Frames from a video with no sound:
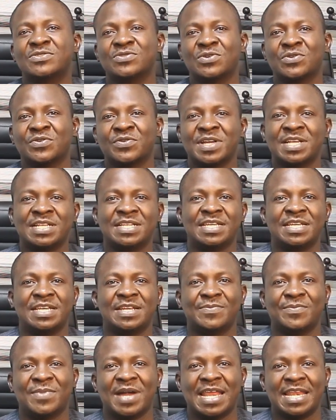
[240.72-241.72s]
is already
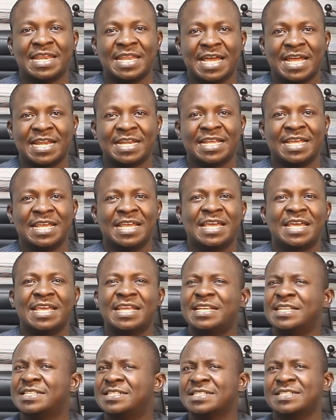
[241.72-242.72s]
in my land.
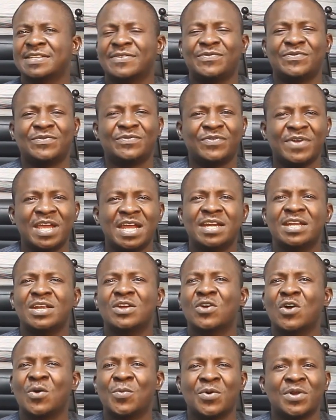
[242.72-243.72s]
This is a
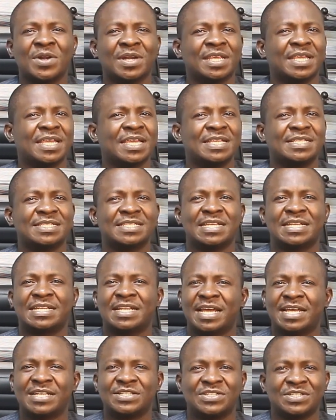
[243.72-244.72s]
very common case in
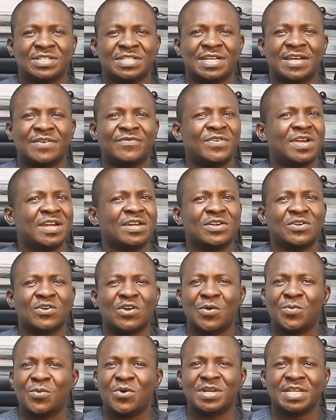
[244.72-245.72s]
Nigeria, very
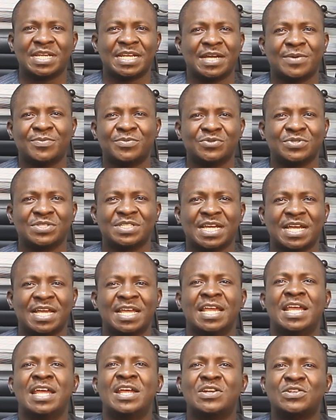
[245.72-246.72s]
common in
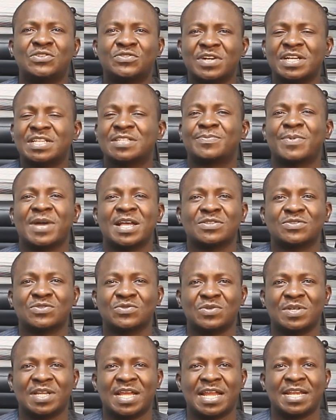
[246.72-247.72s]
Abuja. Trespass
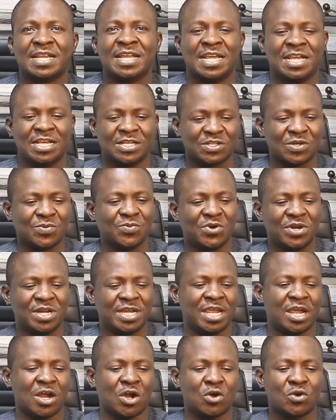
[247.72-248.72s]
to land,
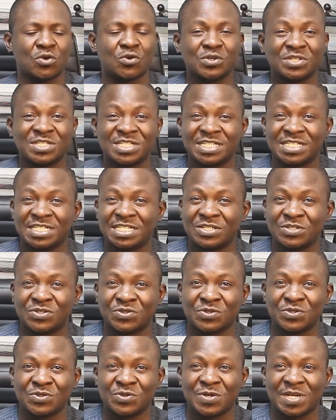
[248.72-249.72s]
somebody encroaching
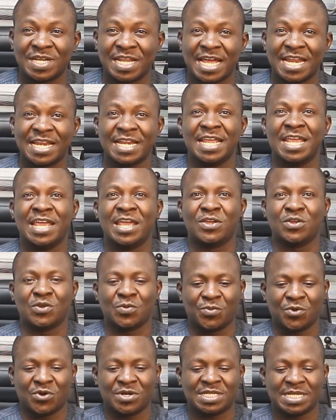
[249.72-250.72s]
into your land.
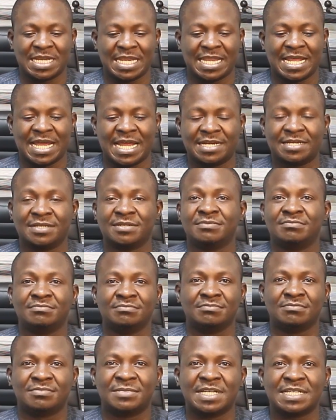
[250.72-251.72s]
You bought a land,
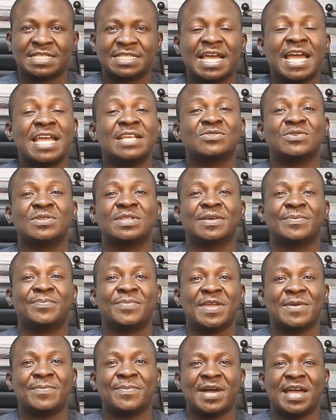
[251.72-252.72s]
the size on the
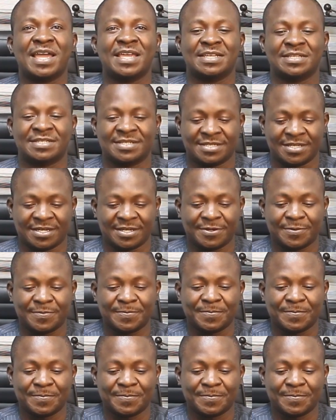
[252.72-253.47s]
paper is